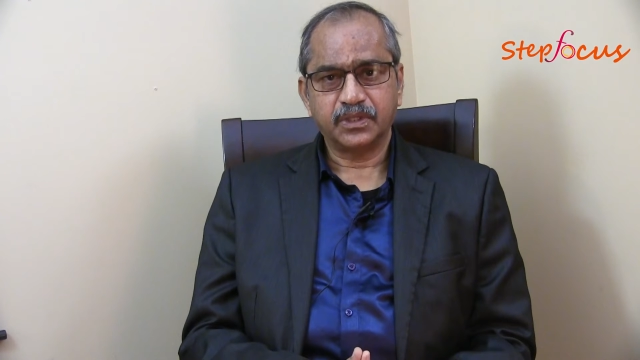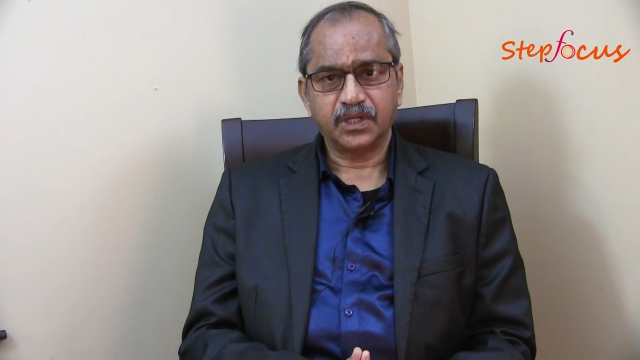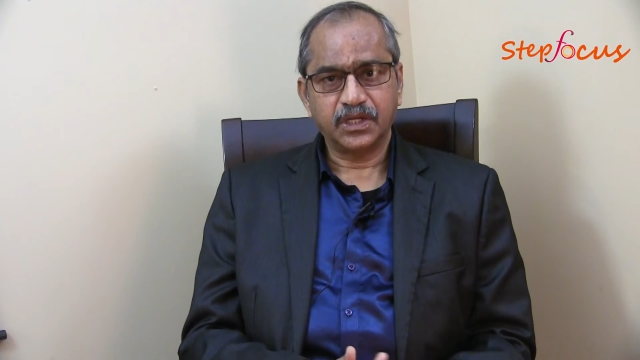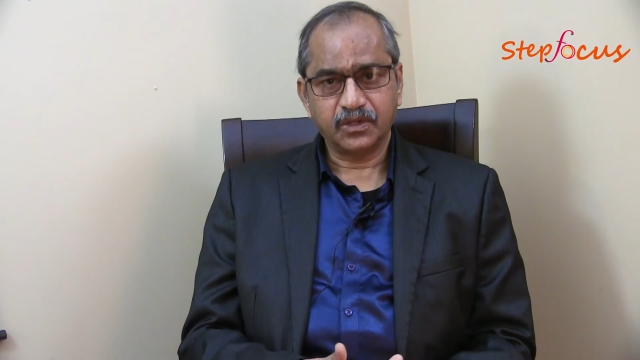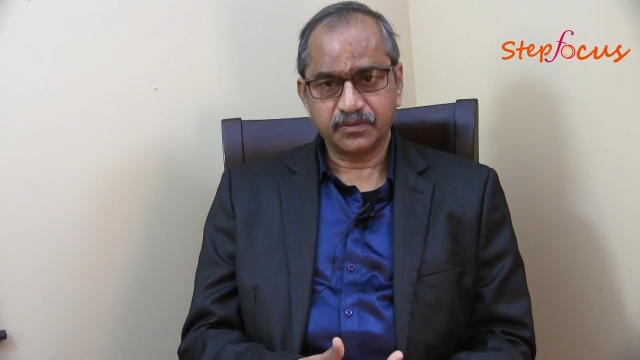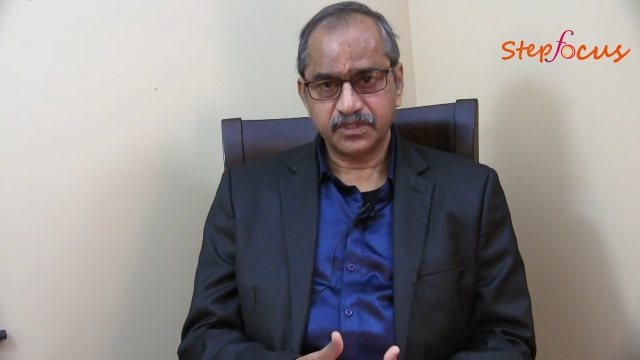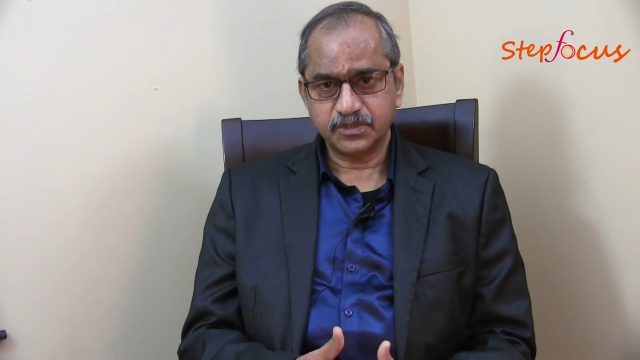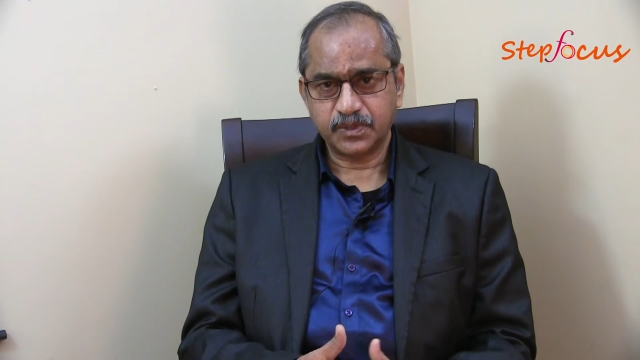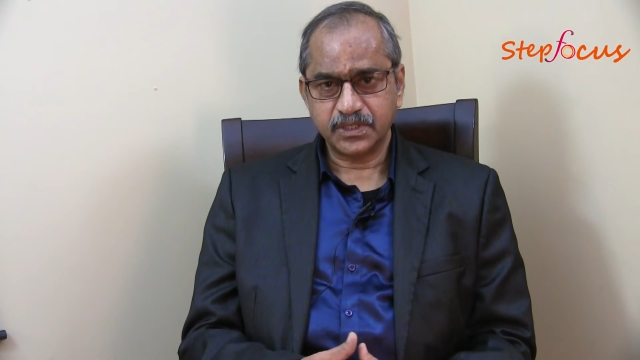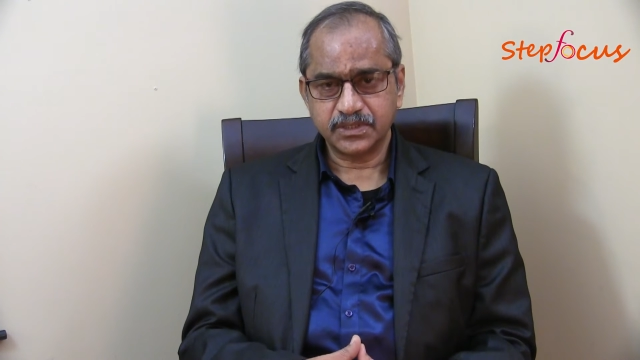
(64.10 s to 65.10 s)
in any of
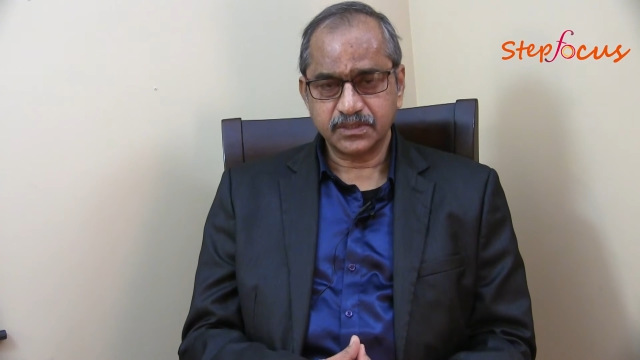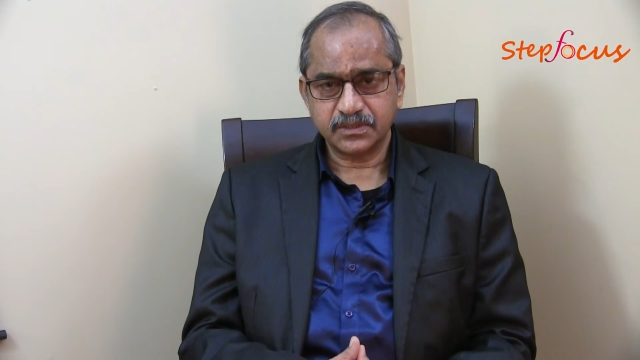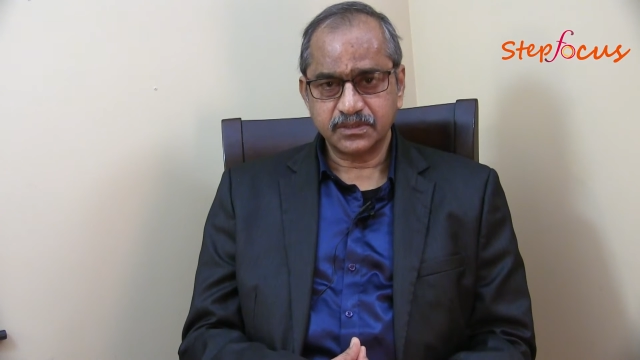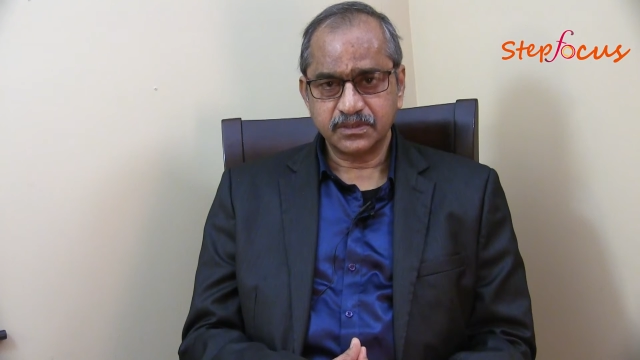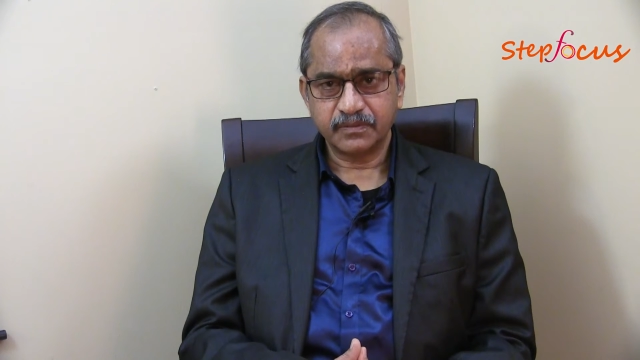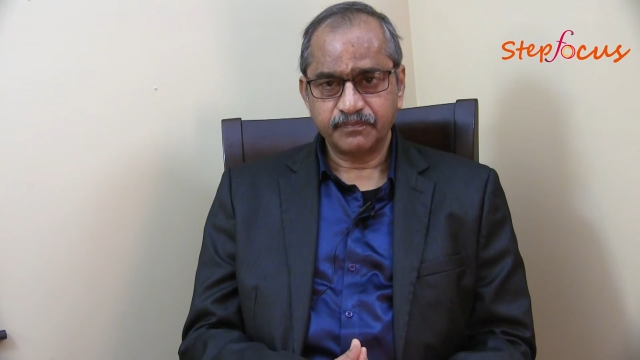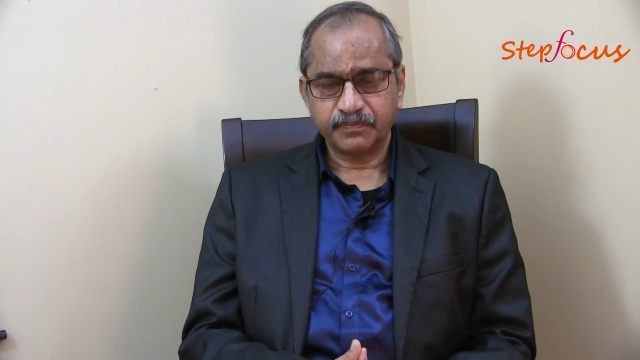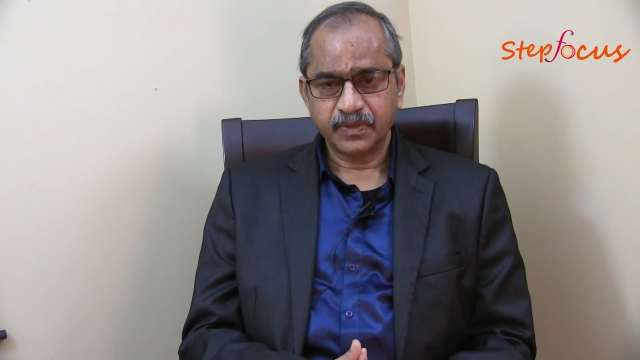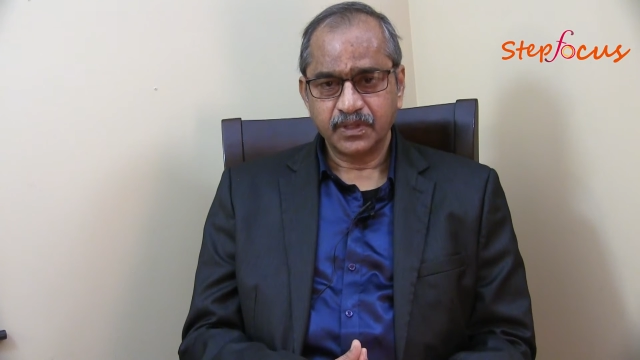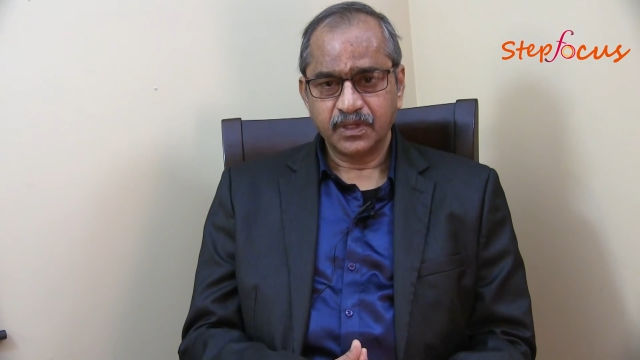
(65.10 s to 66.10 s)
these branches.
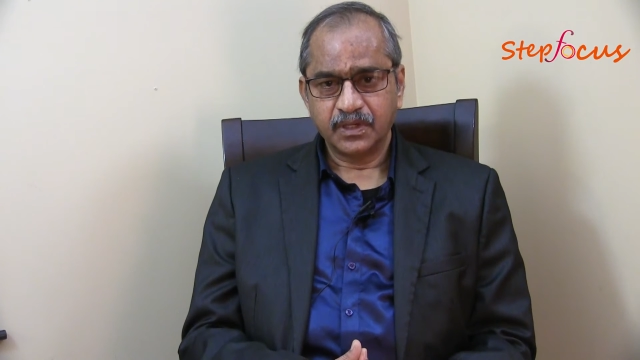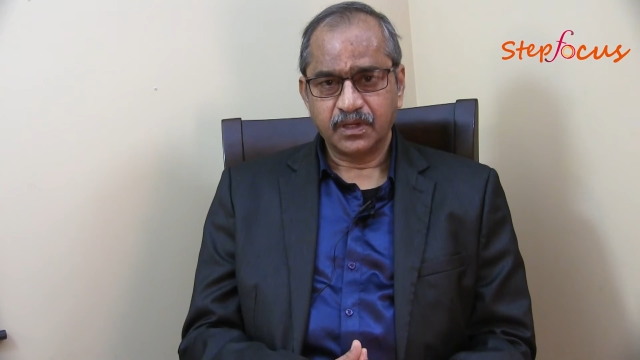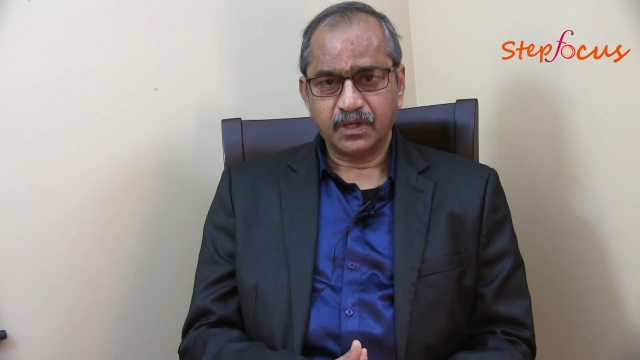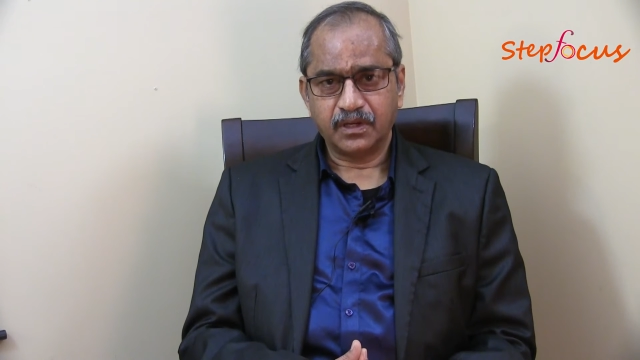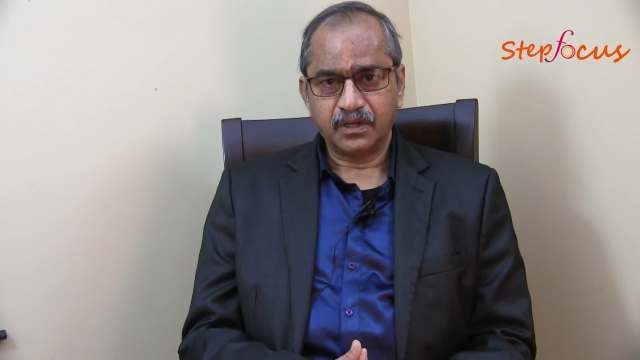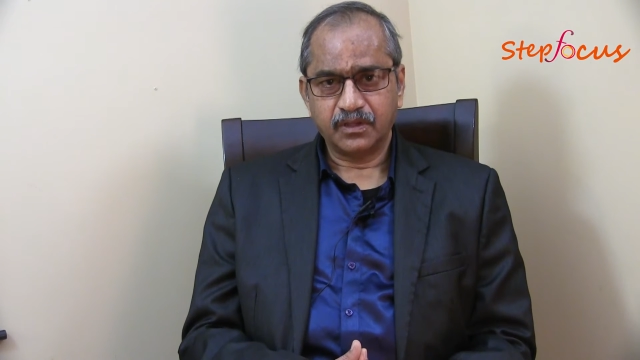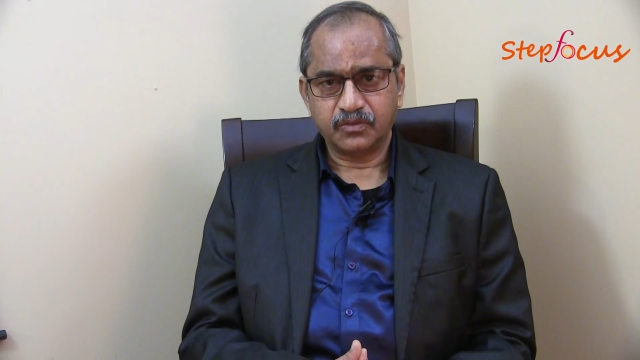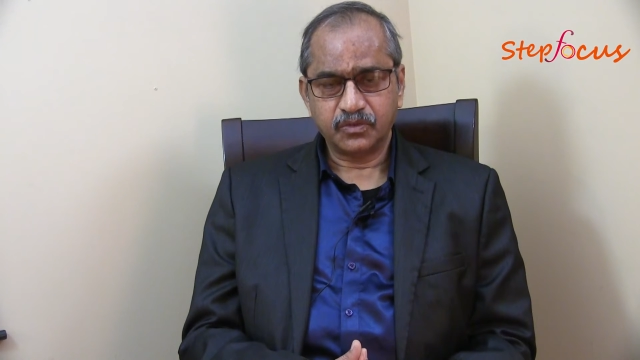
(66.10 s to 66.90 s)
And